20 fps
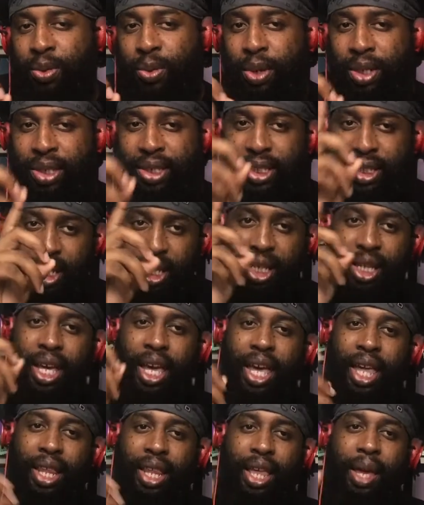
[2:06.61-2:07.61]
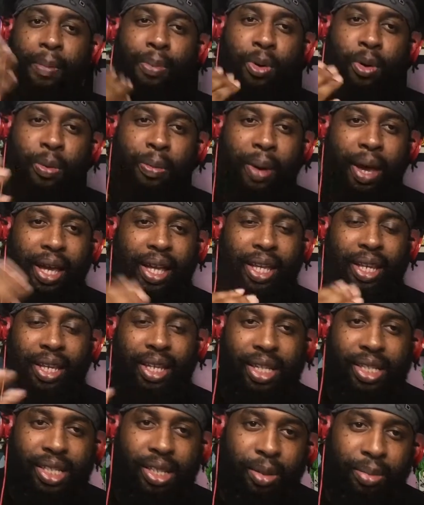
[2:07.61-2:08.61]
One scene they pulled back and
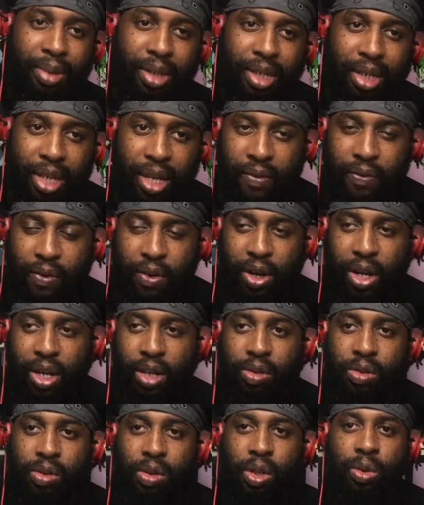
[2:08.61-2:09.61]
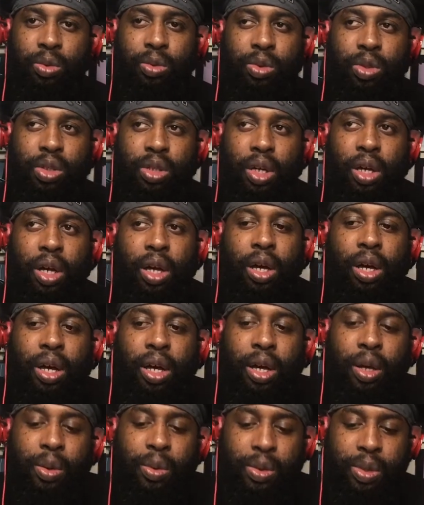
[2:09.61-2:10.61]
did something different. It, it was uh,
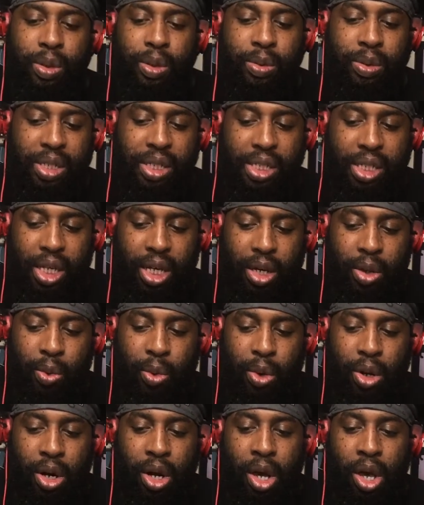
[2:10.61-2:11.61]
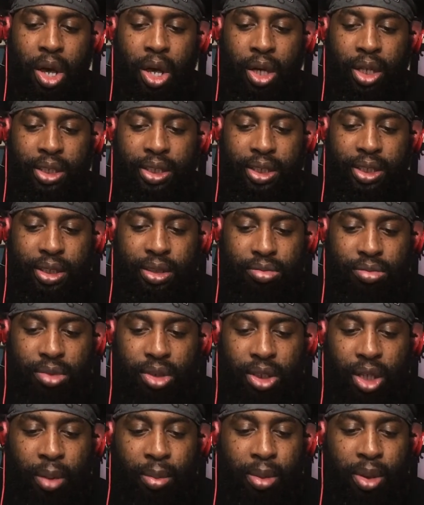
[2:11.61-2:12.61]
it was a scene where
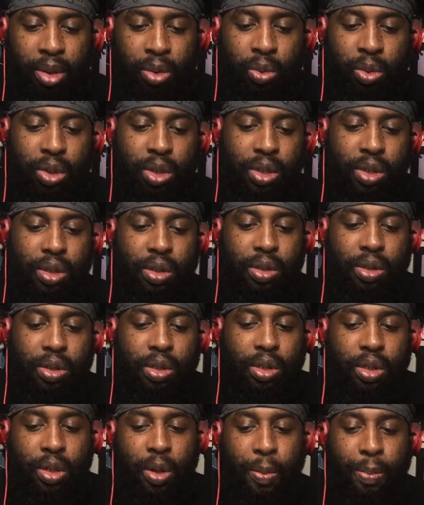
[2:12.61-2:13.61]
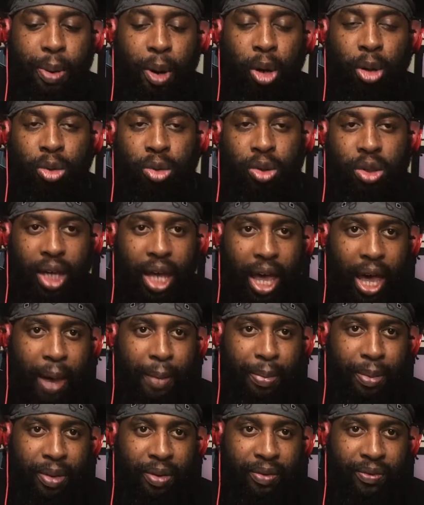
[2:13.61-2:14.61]
something was supposed to
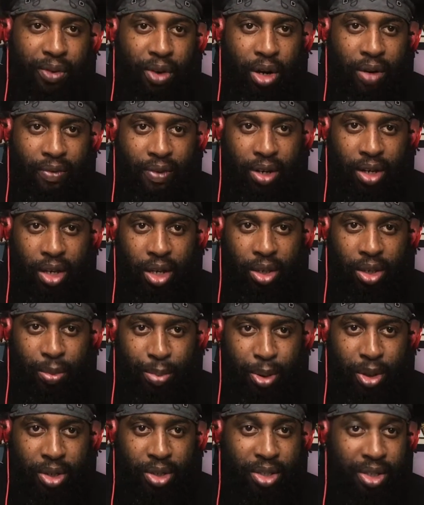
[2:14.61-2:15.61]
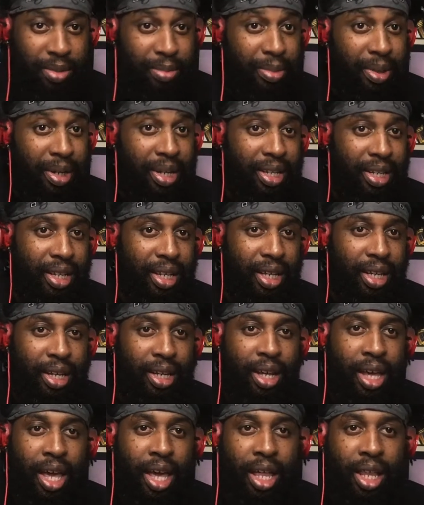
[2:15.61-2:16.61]
happen in front of another person, but it didn't.
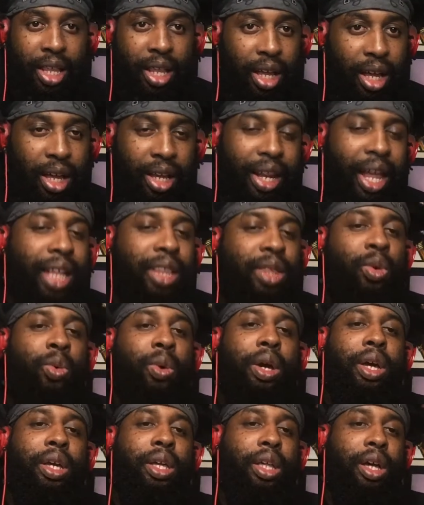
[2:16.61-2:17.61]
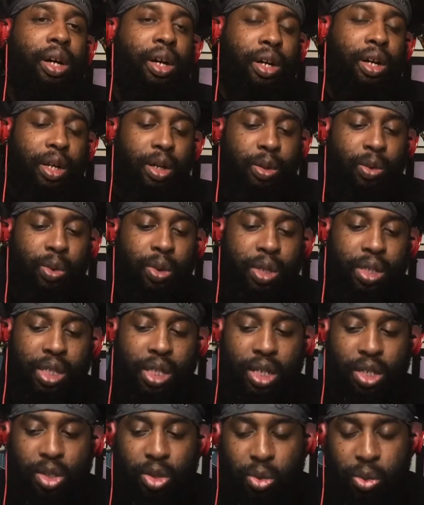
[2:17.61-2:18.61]
Uh, not the way uh, it was in
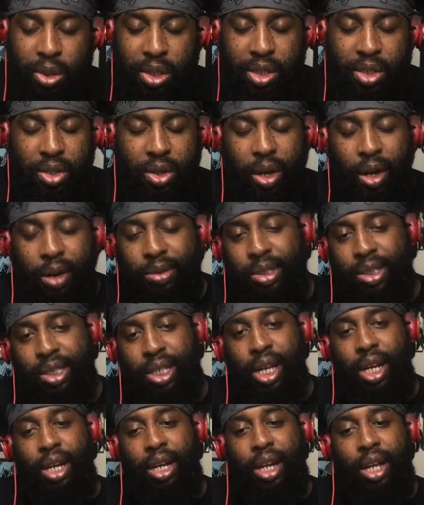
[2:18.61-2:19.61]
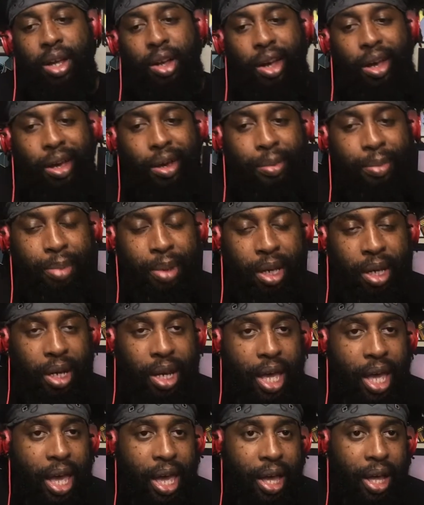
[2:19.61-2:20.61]
the tweet. So I was just kind of like, all right, bet.
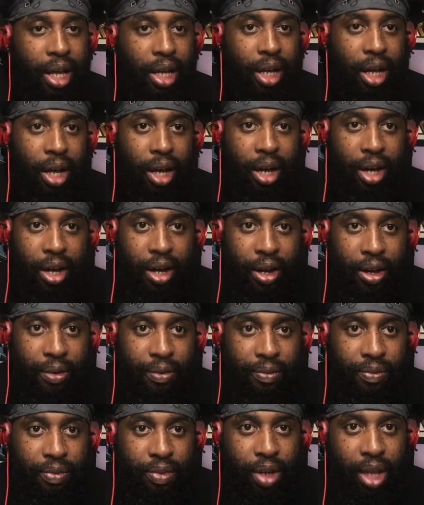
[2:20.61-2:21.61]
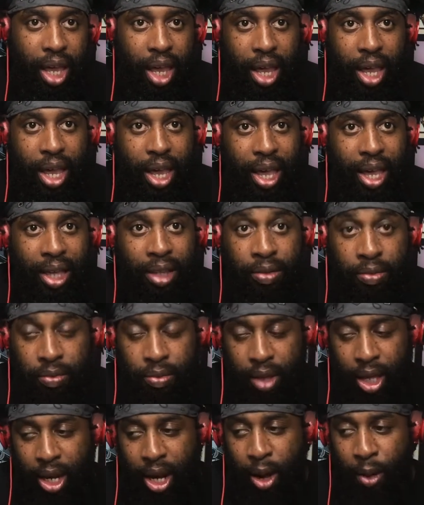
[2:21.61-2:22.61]
Uh,
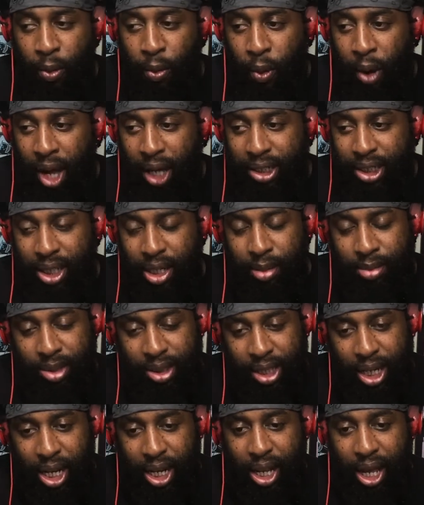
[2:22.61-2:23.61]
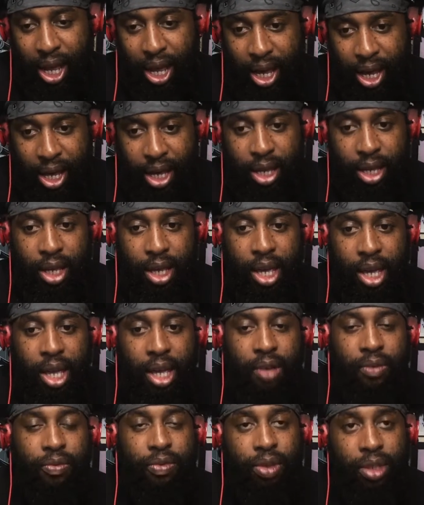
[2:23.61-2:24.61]
and I'm watching. I'm just like, all right,
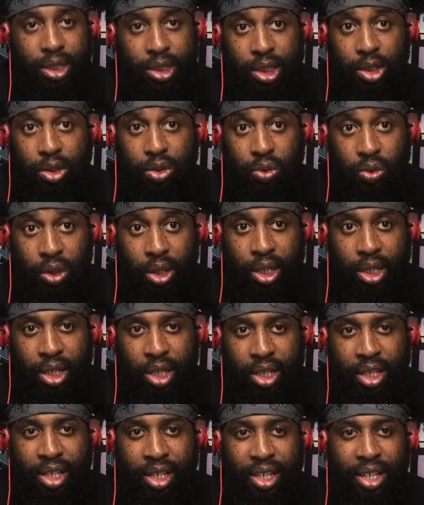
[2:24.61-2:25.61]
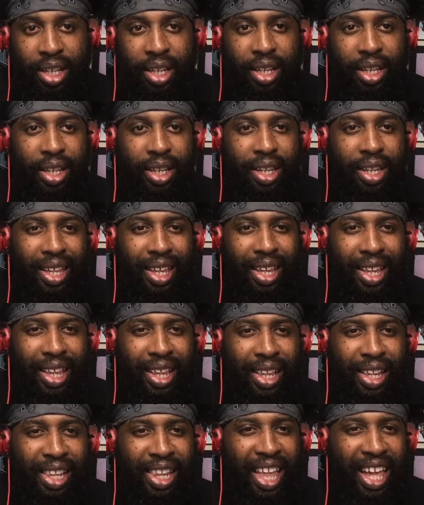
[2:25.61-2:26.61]
this is really good.
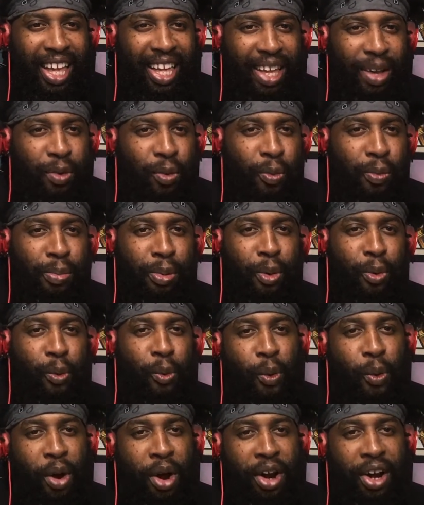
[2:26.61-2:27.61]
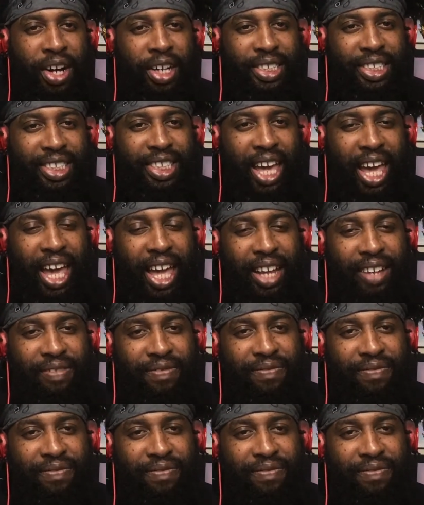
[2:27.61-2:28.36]
Like, but where's that?